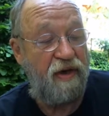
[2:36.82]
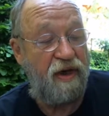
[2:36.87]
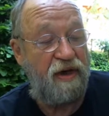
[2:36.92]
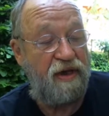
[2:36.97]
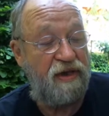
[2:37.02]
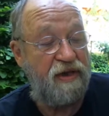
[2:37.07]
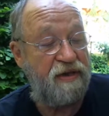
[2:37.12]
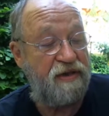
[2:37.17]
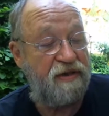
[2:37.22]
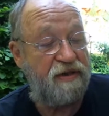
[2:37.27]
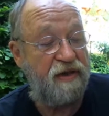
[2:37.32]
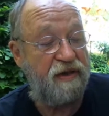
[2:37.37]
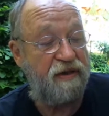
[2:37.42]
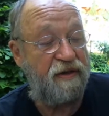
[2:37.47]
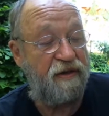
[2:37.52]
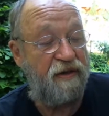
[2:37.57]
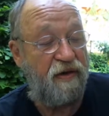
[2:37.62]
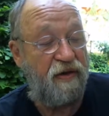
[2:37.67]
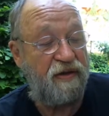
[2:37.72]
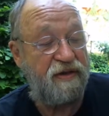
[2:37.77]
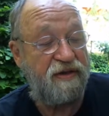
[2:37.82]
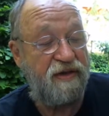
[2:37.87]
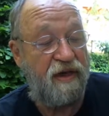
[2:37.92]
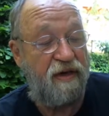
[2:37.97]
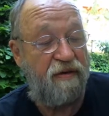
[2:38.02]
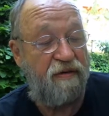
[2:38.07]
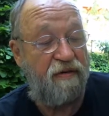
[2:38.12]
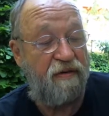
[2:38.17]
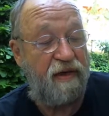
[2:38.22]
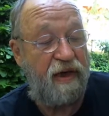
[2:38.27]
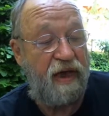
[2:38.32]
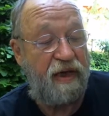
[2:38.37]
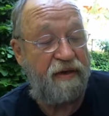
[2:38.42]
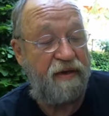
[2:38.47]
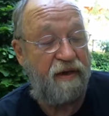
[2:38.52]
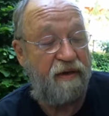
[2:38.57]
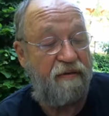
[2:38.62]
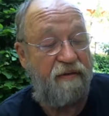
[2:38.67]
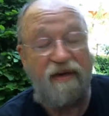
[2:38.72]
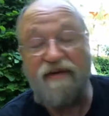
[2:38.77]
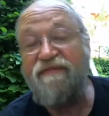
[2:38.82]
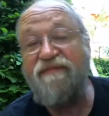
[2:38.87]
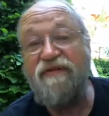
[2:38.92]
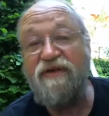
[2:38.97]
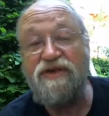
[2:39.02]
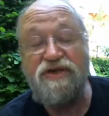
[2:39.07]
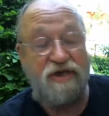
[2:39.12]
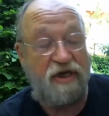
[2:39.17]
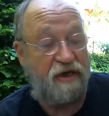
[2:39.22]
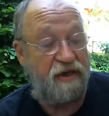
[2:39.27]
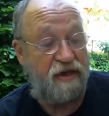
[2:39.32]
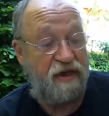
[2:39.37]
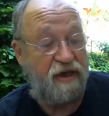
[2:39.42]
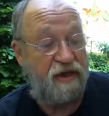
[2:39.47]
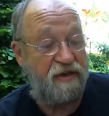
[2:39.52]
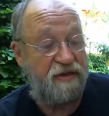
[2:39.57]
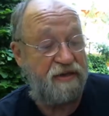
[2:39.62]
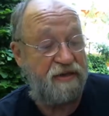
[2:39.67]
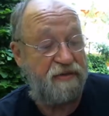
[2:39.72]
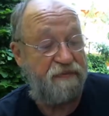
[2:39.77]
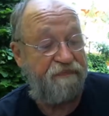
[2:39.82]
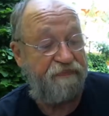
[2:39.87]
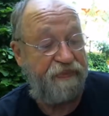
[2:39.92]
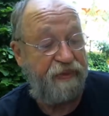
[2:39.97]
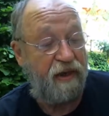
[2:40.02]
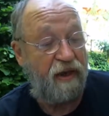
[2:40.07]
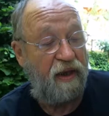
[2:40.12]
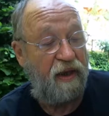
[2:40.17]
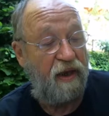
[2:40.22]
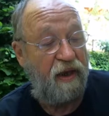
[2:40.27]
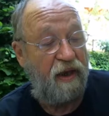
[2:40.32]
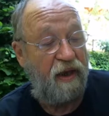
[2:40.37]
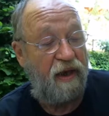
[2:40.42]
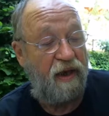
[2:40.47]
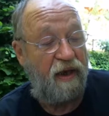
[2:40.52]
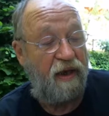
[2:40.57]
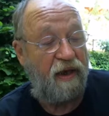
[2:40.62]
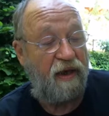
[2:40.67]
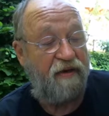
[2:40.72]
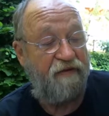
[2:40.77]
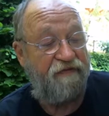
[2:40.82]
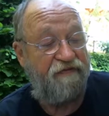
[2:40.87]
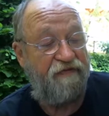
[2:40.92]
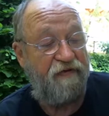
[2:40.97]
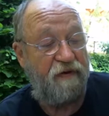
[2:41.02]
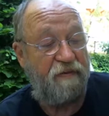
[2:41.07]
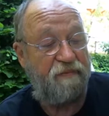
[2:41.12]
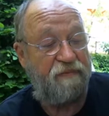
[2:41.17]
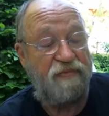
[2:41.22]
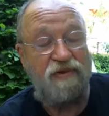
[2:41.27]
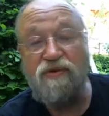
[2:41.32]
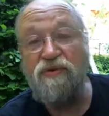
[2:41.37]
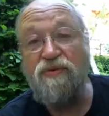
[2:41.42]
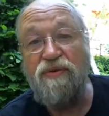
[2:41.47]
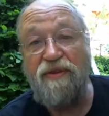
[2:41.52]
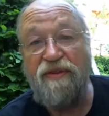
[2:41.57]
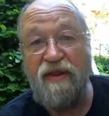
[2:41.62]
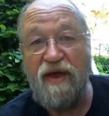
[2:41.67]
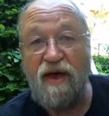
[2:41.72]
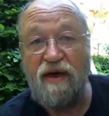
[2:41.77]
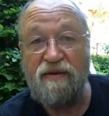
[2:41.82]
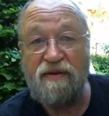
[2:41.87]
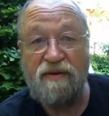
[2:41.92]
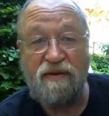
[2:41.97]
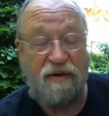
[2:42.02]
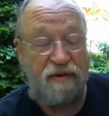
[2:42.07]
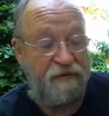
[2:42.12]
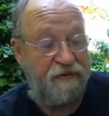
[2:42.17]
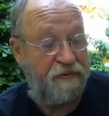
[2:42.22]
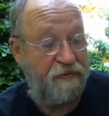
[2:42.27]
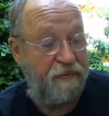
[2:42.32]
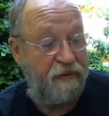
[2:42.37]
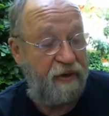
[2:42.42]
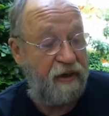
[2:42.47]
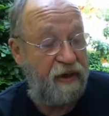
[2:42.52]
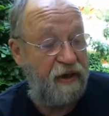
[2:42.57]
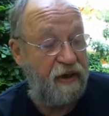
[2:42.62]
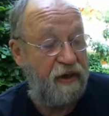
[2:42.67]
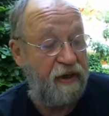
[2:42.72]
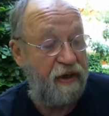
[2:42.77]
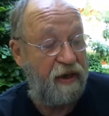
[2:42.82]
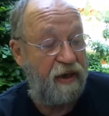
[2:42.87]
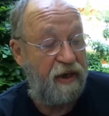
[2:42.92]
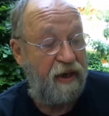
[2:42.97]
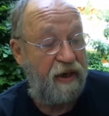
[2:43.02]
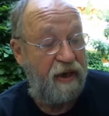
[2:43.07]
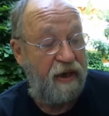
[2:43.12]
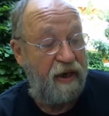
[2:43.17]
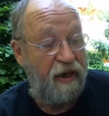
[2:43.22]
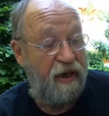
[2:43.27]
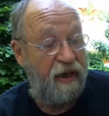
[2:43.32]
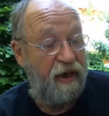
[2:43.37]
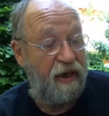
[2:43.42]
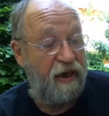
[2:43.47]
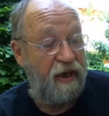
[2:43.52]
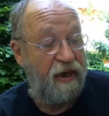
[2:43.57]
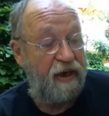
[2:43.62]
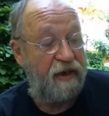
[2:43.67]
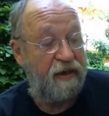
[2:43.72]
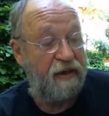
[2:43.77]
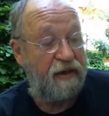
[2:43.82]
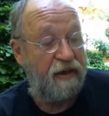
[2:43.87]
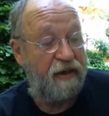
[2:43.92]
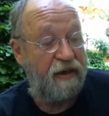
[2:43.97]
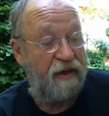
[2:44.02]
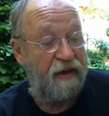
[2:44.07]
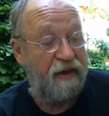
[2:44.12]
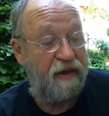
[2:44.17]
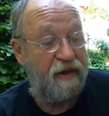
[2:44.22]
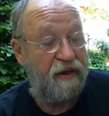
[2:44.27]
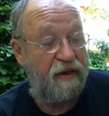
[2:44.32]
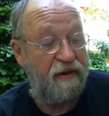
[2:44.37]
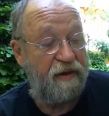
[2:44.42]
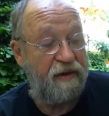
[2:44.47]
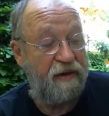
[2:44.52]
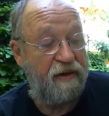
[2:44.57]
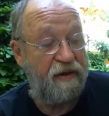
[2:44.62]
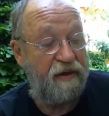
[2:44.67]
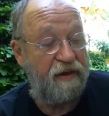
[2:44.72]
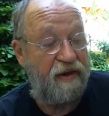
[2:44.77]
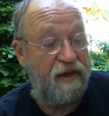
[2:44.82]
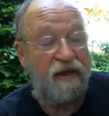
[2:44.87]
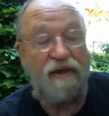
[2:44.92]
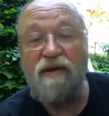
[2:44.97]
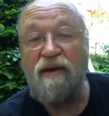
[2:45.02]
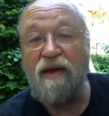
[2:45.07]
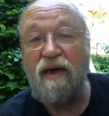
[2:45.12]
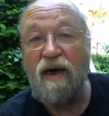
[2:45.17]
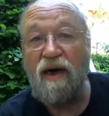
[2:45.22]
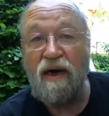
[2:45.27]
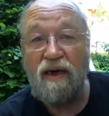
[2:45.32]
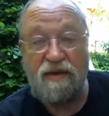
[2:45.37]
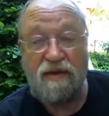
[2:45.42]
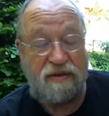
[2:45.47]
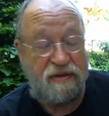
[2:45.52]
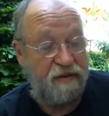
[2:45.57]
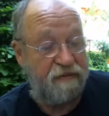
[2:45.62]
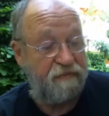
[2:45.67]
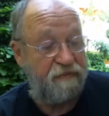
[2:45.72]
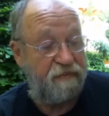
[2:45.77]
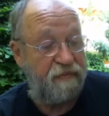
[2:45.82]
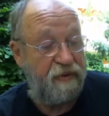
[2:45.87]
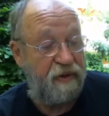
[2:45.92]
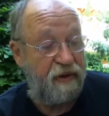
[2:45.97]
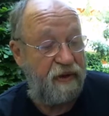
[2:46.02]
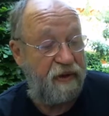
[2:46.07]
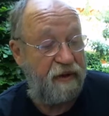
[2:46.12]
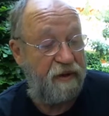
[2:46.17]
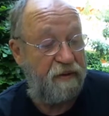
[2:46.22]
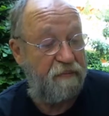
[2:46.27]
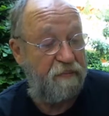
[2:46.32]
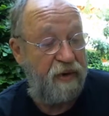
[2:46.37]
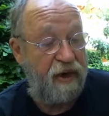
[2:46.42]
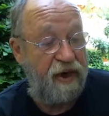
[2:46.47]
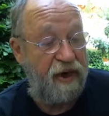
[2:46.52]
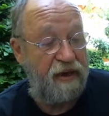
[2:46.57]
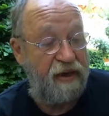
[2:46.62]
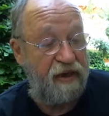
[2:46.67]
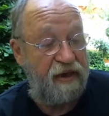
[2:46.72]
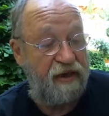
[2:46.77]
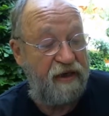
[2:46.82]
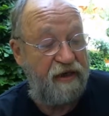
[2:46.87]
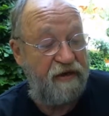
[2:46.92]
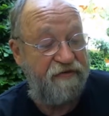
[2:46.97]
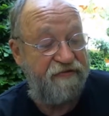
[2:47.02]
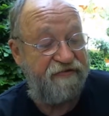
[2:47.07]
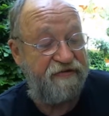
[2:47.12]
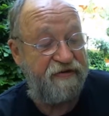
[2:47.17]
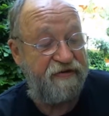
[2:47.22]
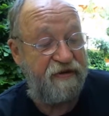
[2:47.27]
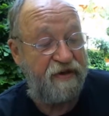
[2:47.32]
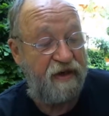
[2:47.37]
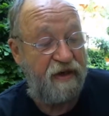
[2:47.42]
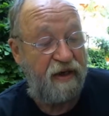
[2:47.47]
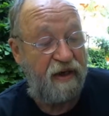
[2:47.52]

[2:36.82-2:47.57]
Eastern North Carolina Red Virginias from 2003. And then there are some bright leaves